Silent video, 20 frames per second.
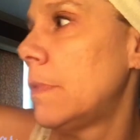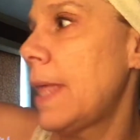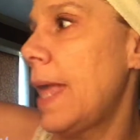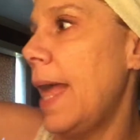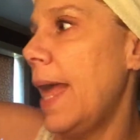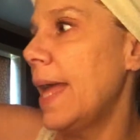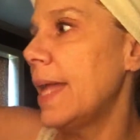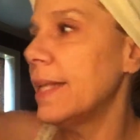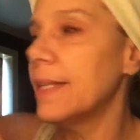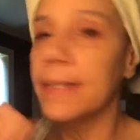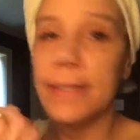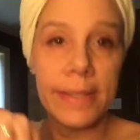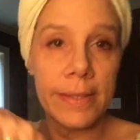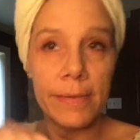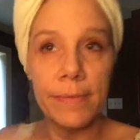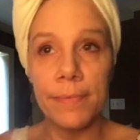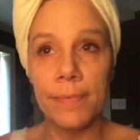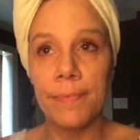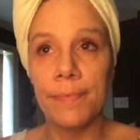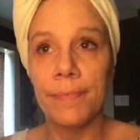And
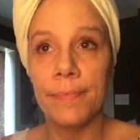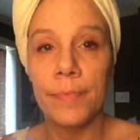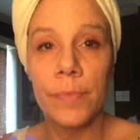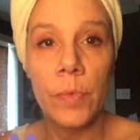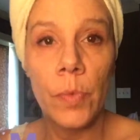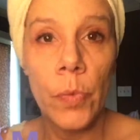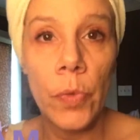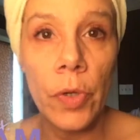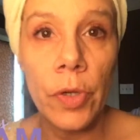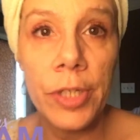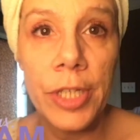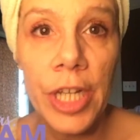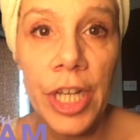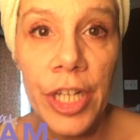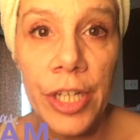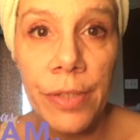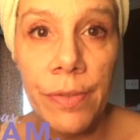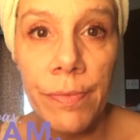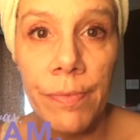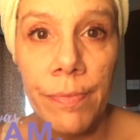we're
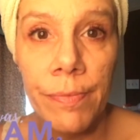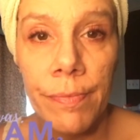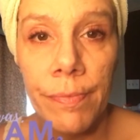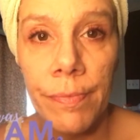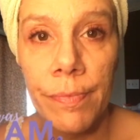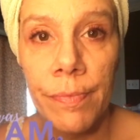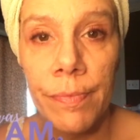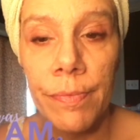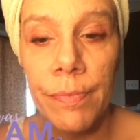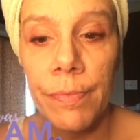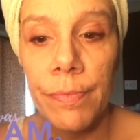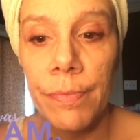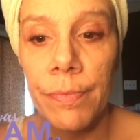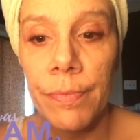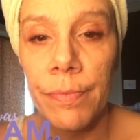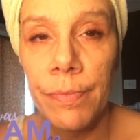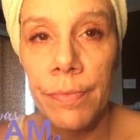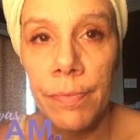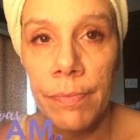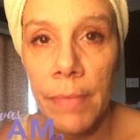done.
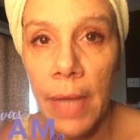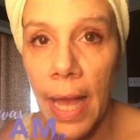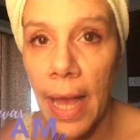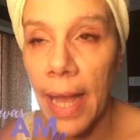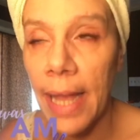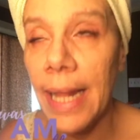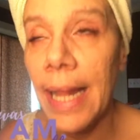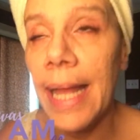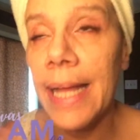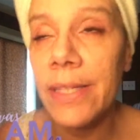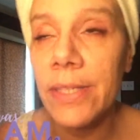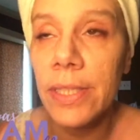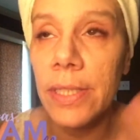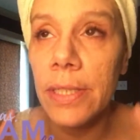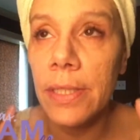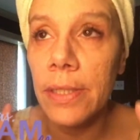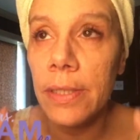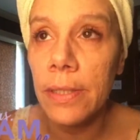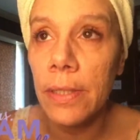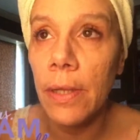My
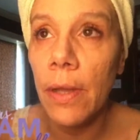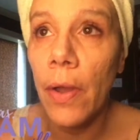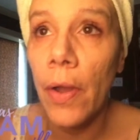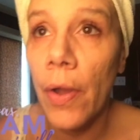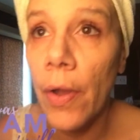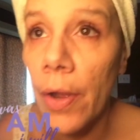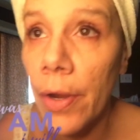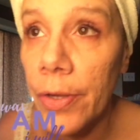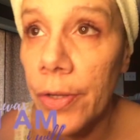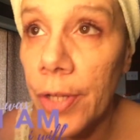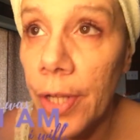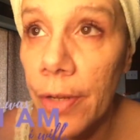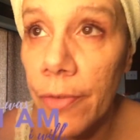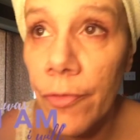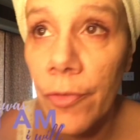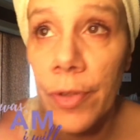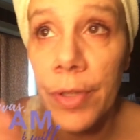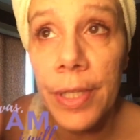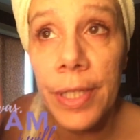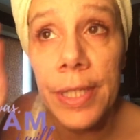eyelashes are done
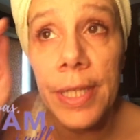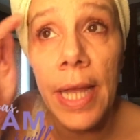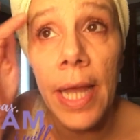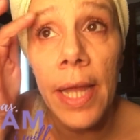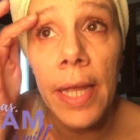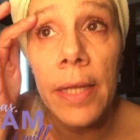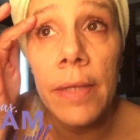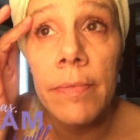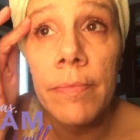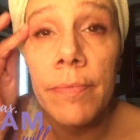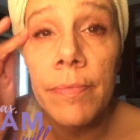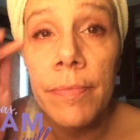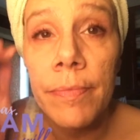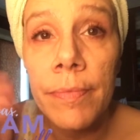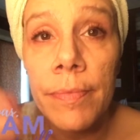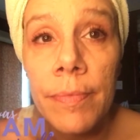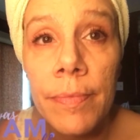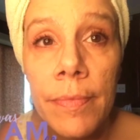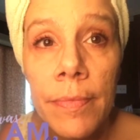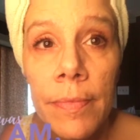for the day.
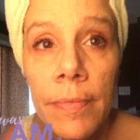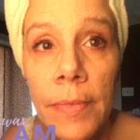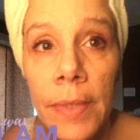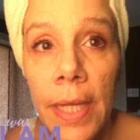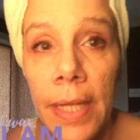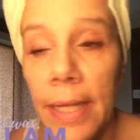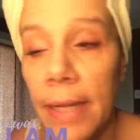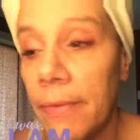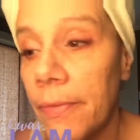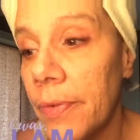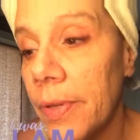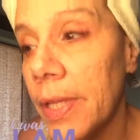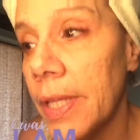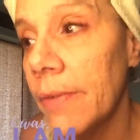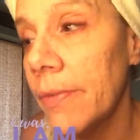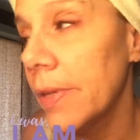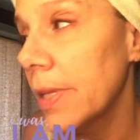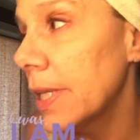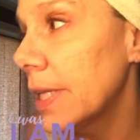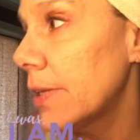And I
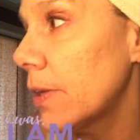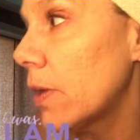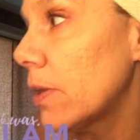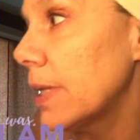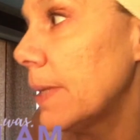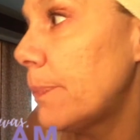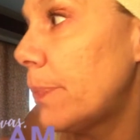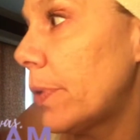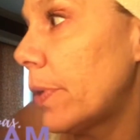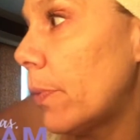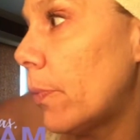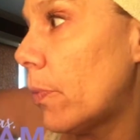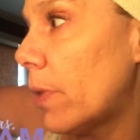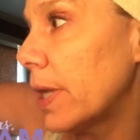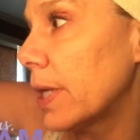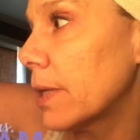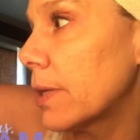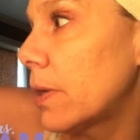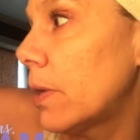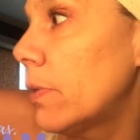really only put
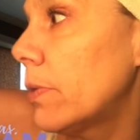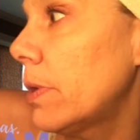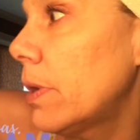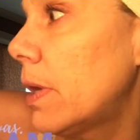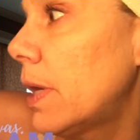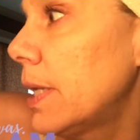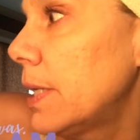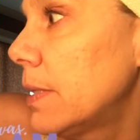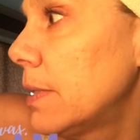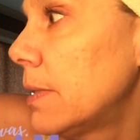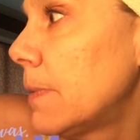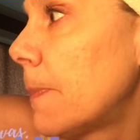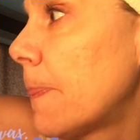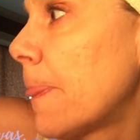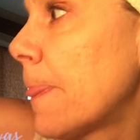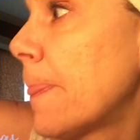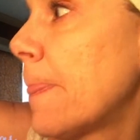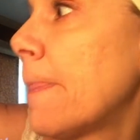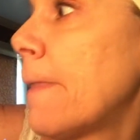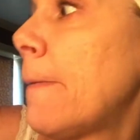one coat on.
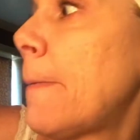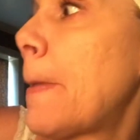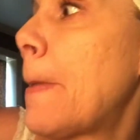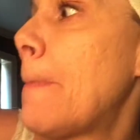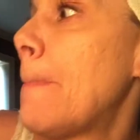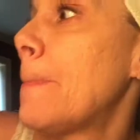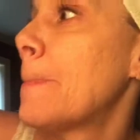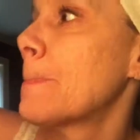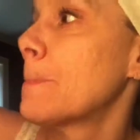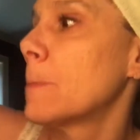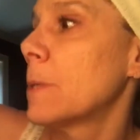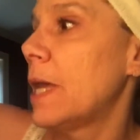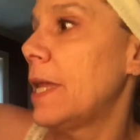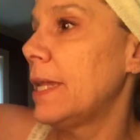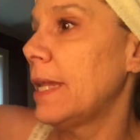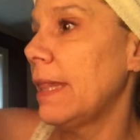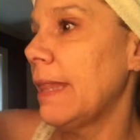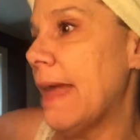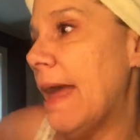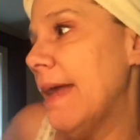
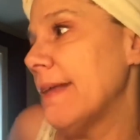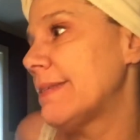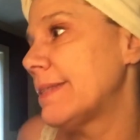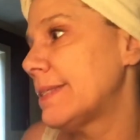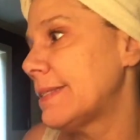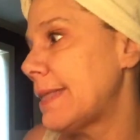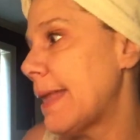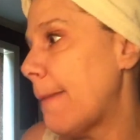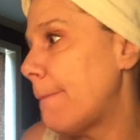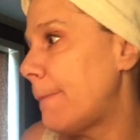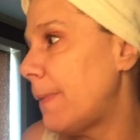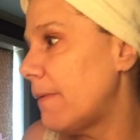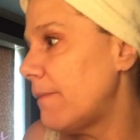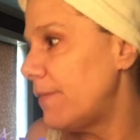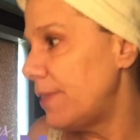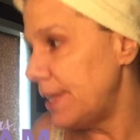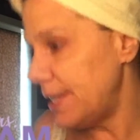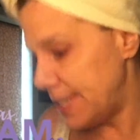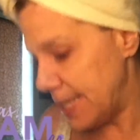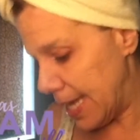And the last step
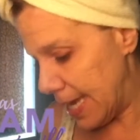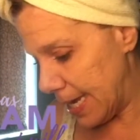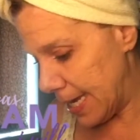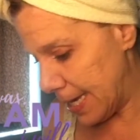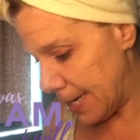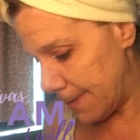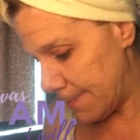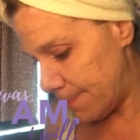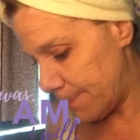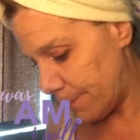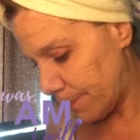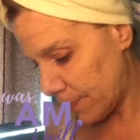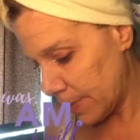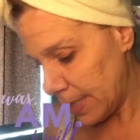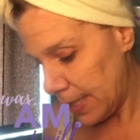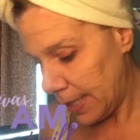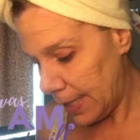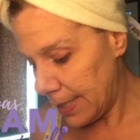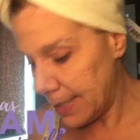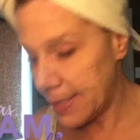of the day
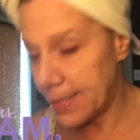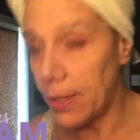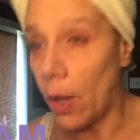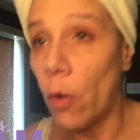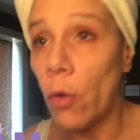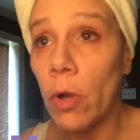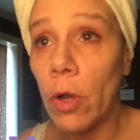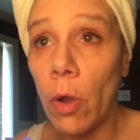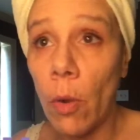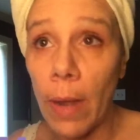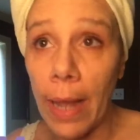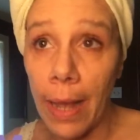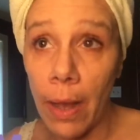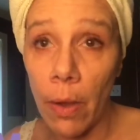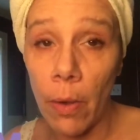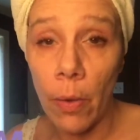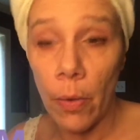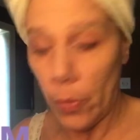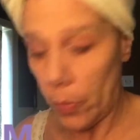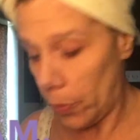is don't go
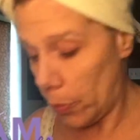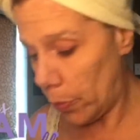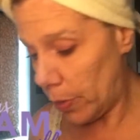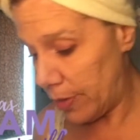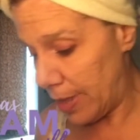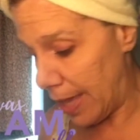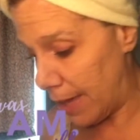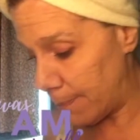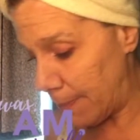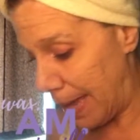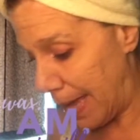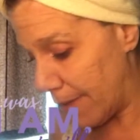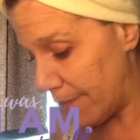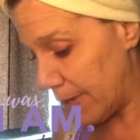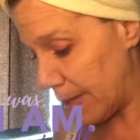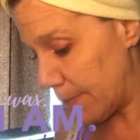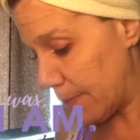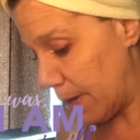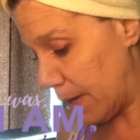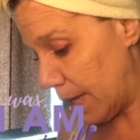out without
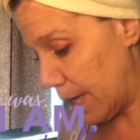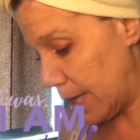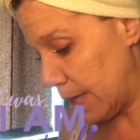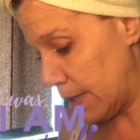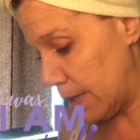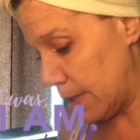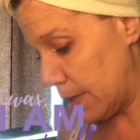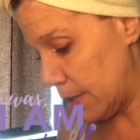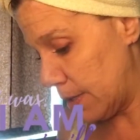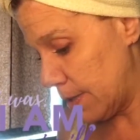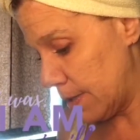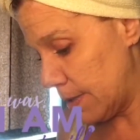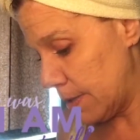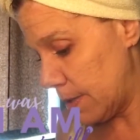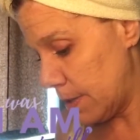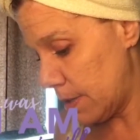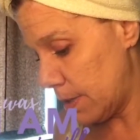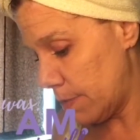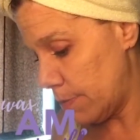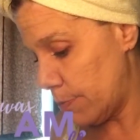having my
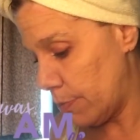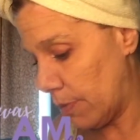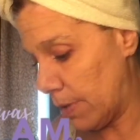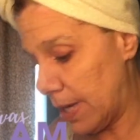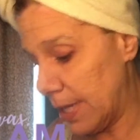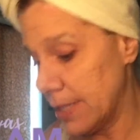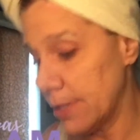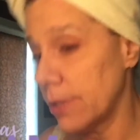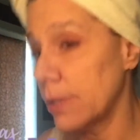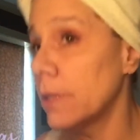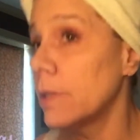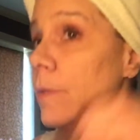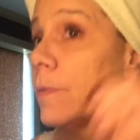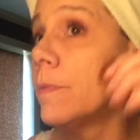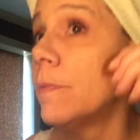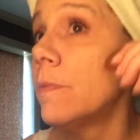bronzer.